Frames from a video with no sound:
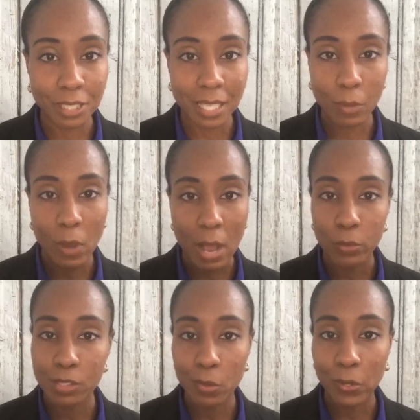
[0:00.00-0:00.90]
like, wow,
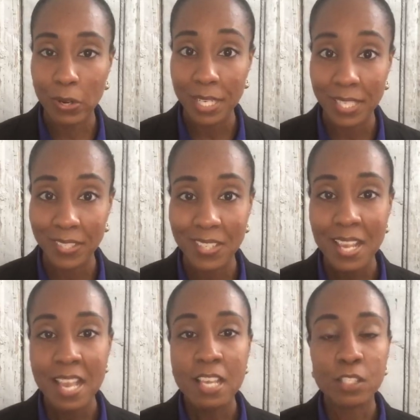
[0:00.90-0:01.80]
what's going on here?
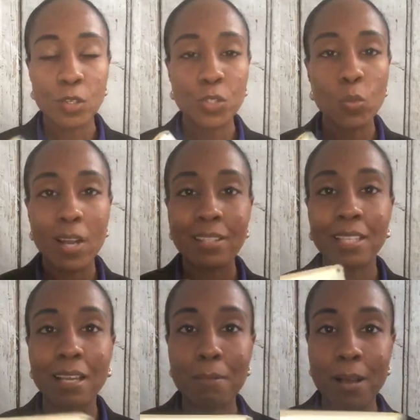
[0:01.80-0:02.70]
So you want to
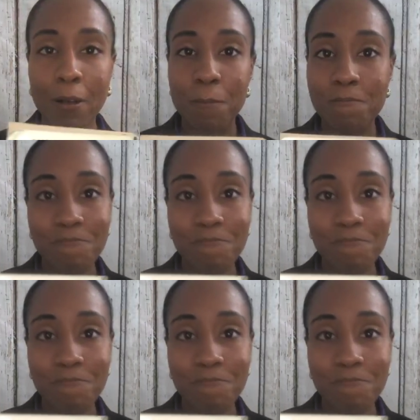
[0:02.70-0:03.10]
think about